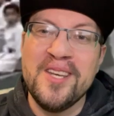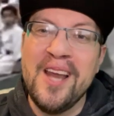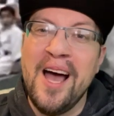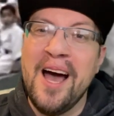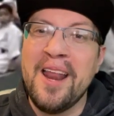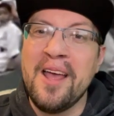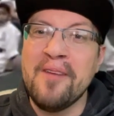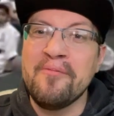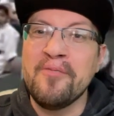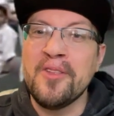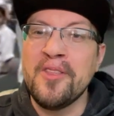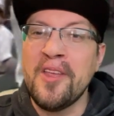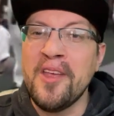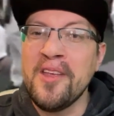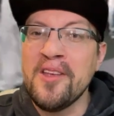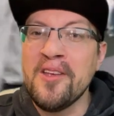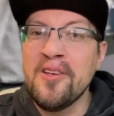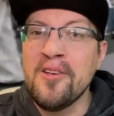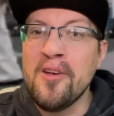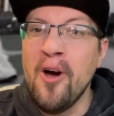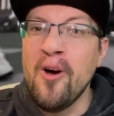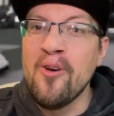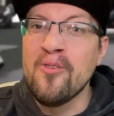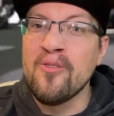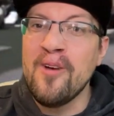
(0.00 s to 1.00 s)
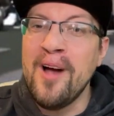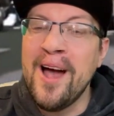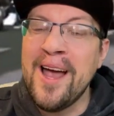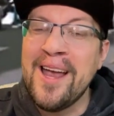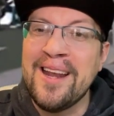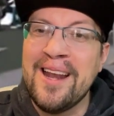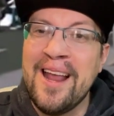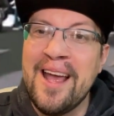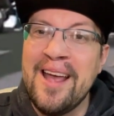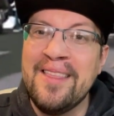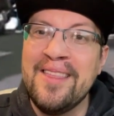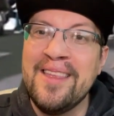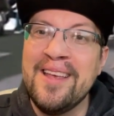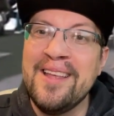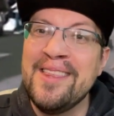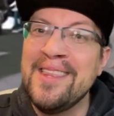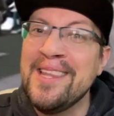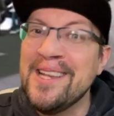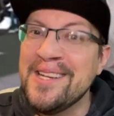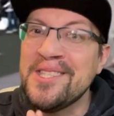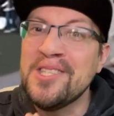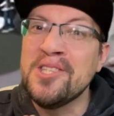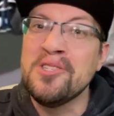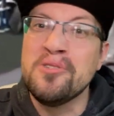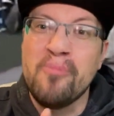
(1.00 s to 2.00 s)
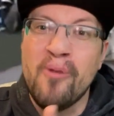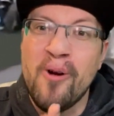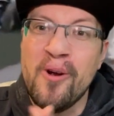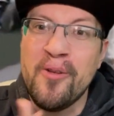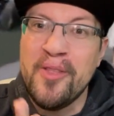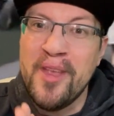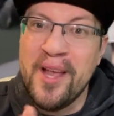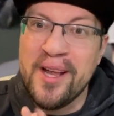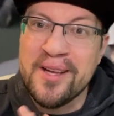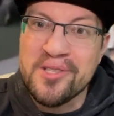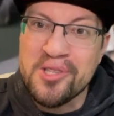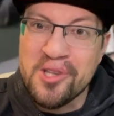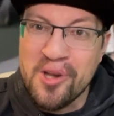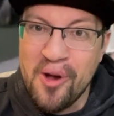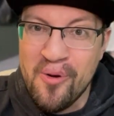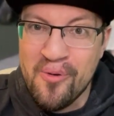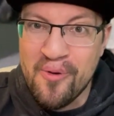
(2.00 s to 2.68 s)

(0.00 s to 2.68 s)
not everything can go right, and then this is where things go